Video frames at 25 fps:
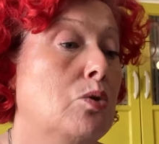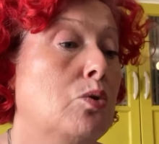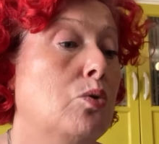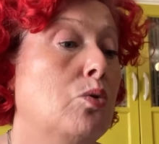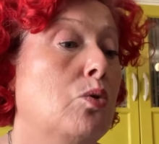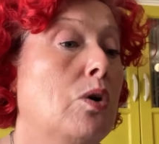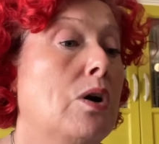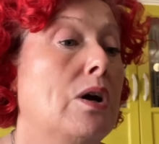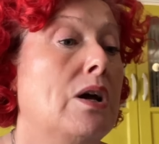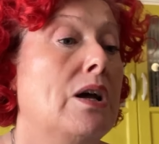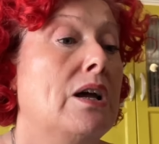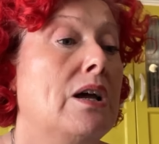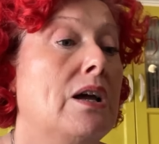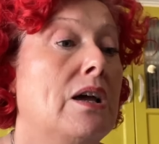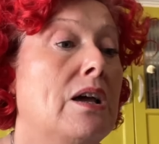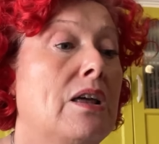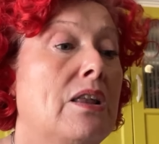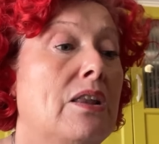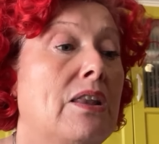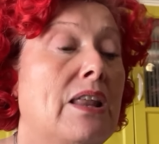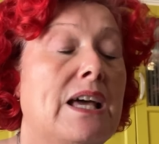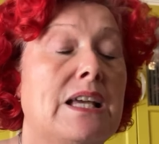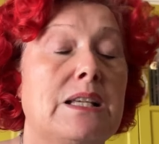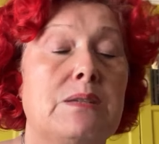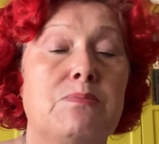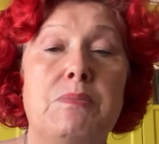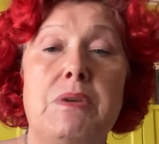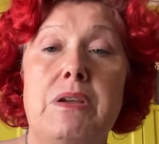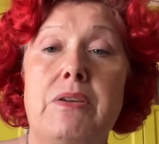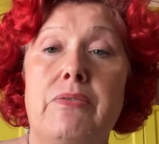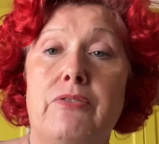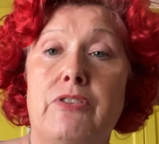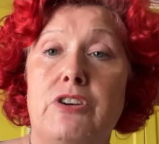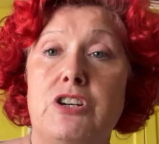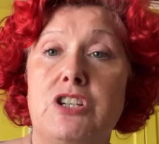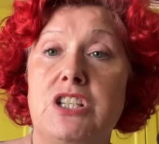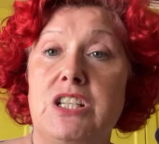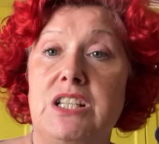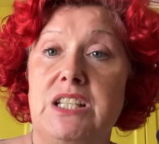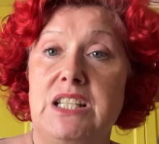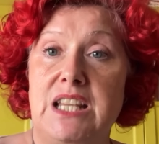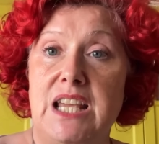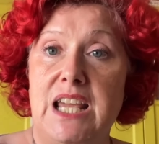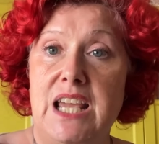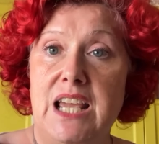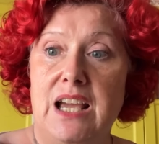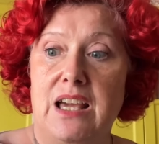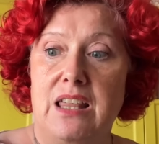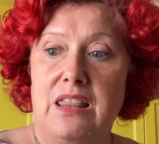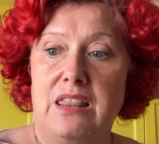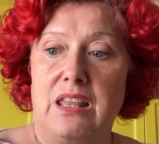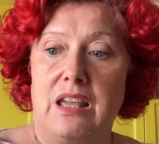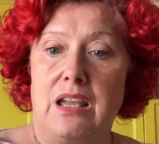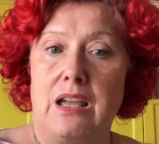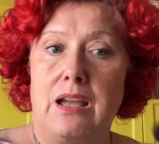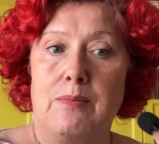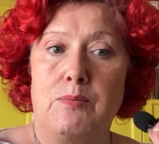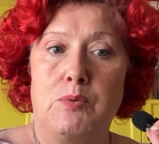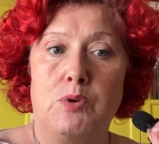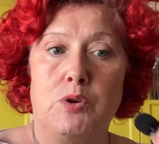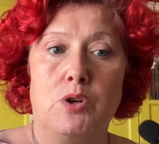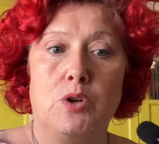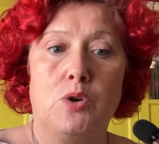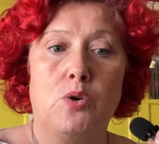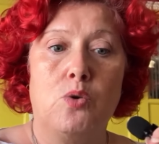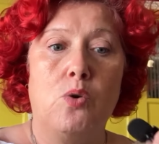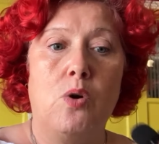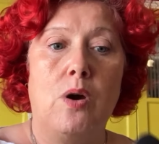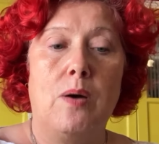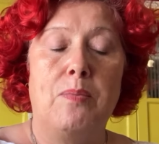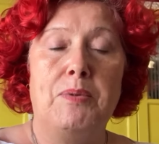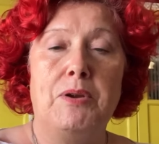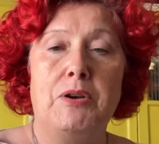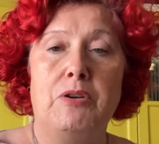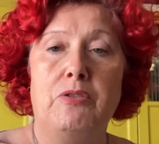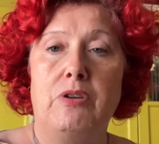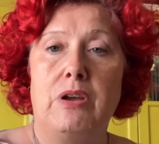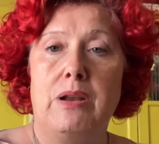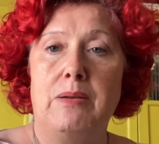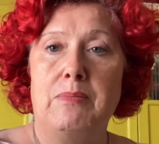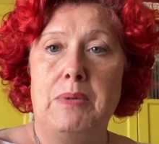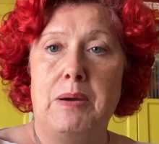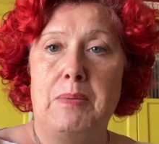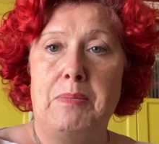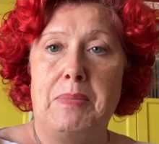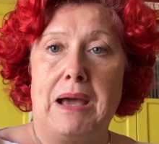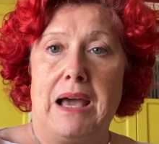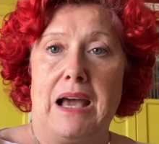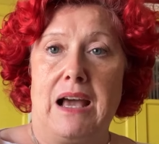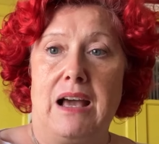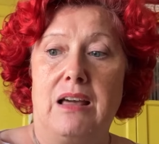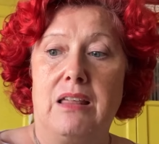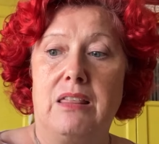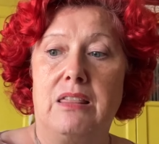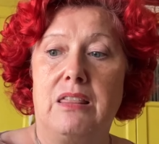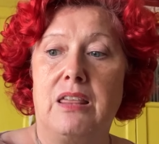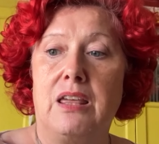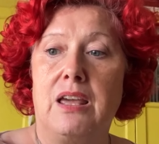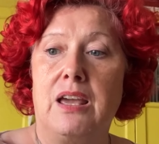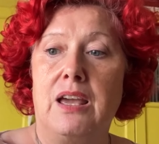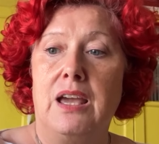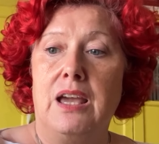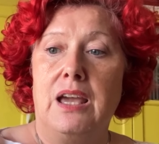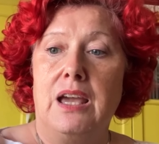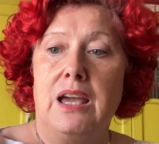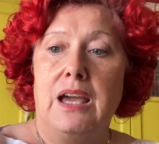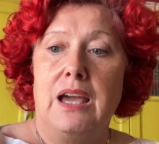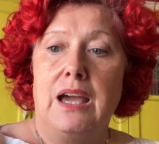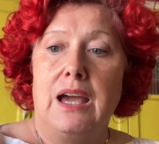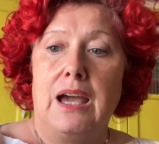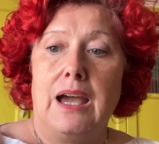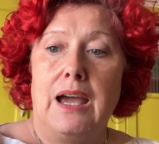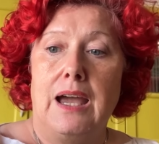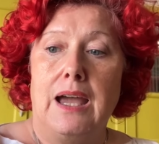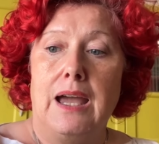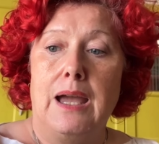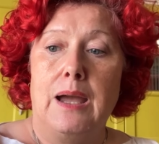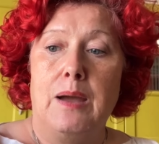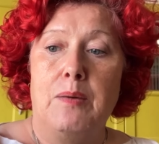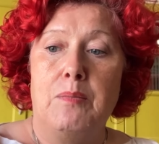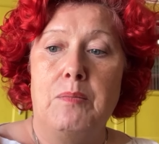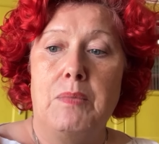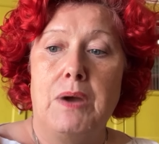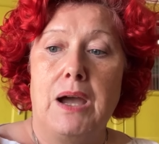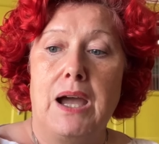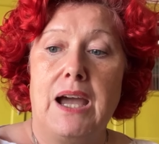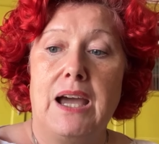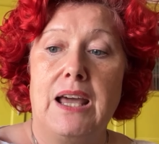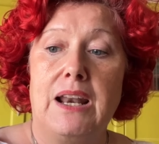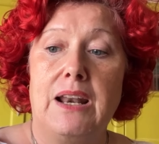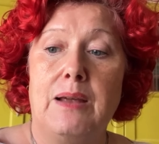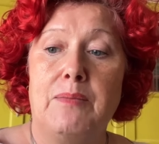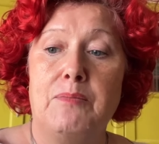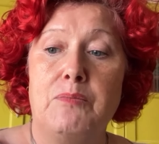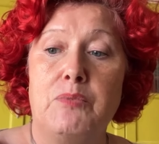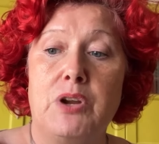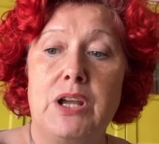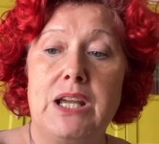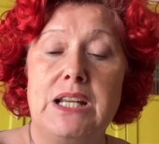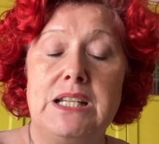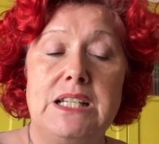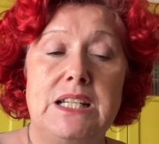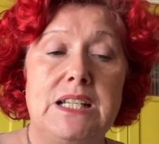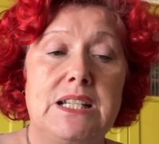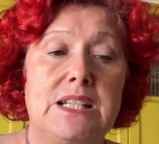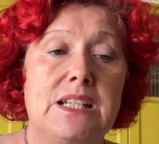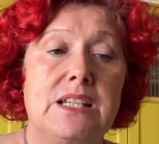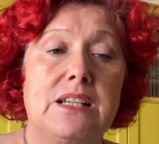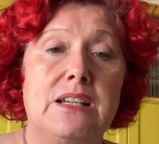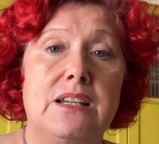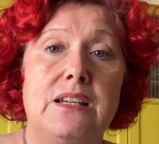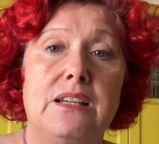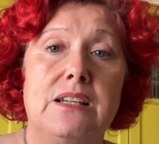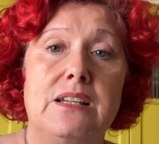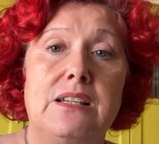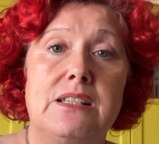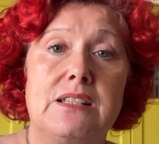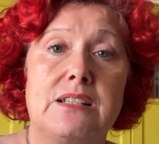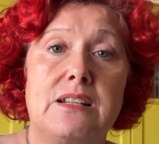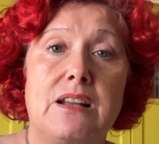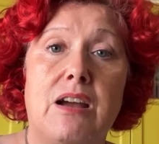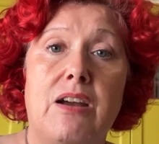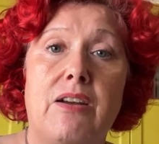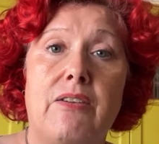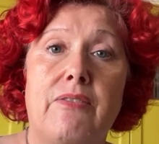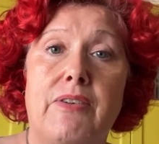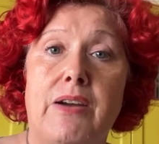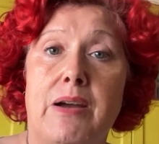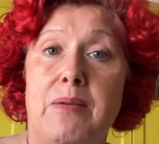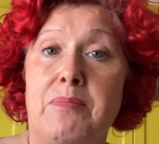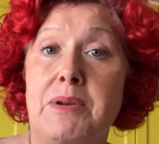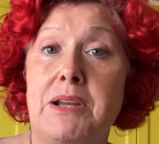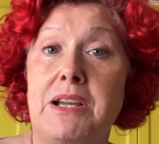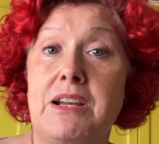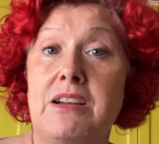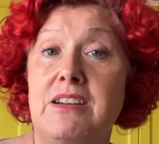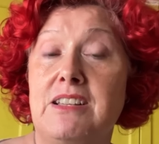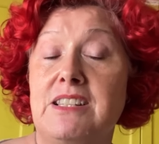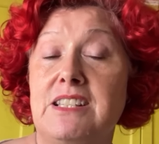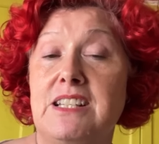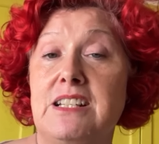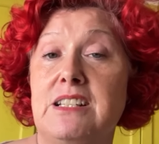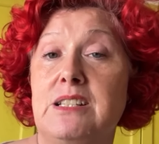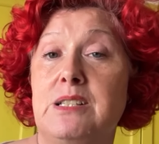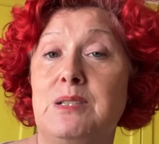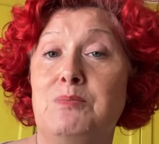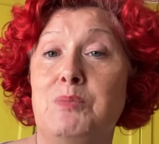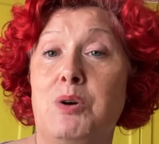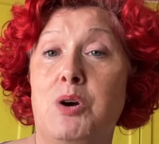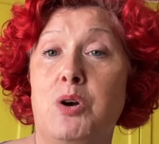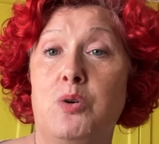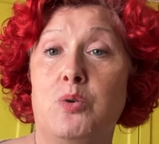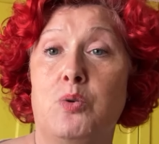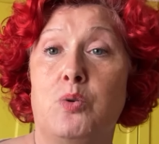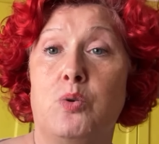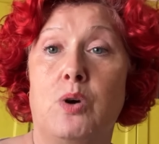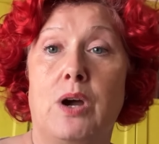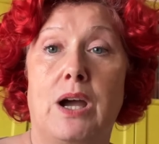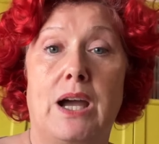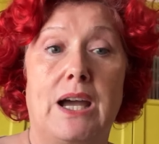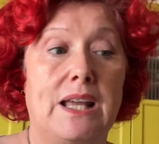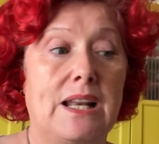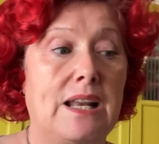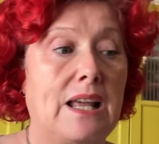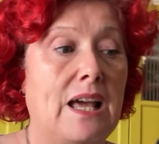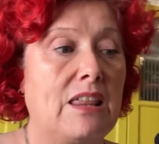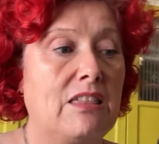So that's me for today. I think I'm going to go up and run my bath, and I'm ready to start fabric cutting tomorrow.